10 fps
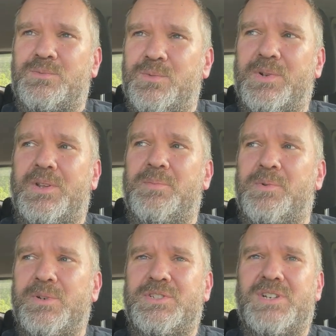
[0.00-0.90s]
Really
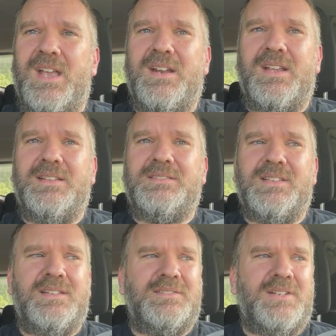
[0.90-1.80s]
appreciate it.
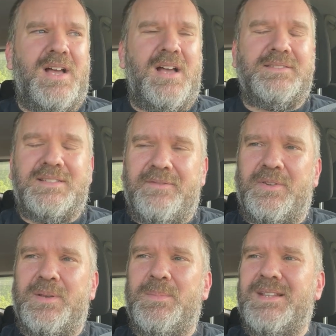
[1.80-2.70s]
It uh,
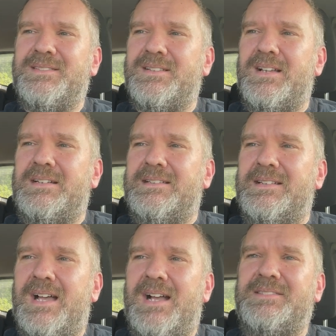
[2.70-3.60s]
definitely means a
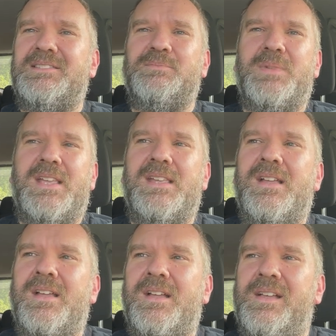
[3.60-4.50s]
lot to me
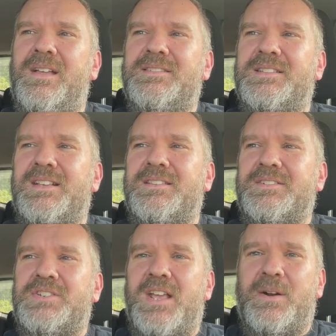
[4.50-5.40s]
seeing the
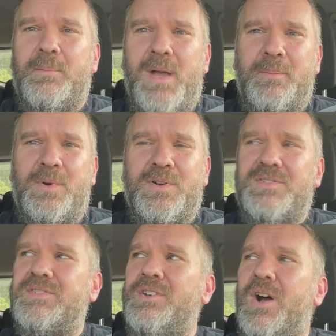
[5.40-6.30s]
channel
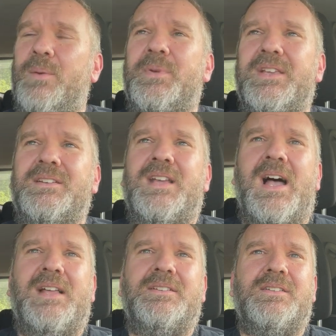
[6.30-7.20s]
members and y'all being
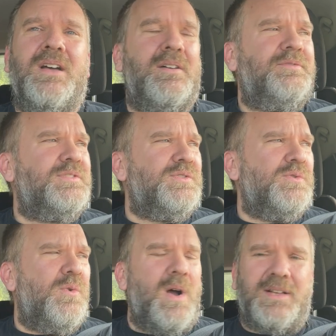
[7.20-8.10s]
kind enough
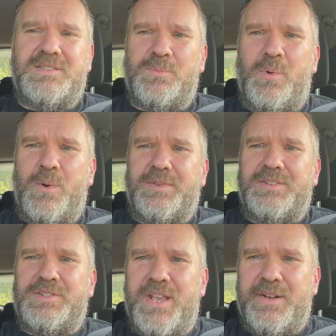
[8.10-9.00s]
to uh, support
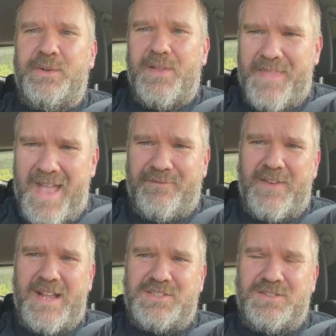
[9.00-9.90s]
the channel in that
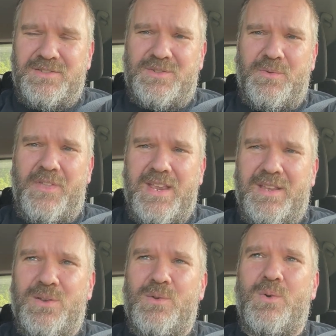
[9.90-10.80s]
fashion. So
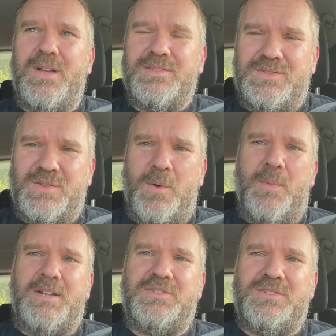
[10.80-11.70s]
thank you so
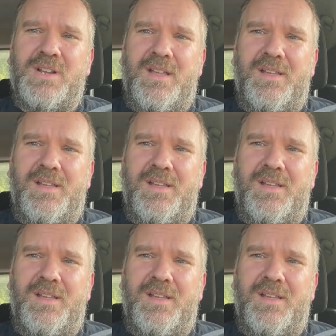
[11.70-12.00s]
much.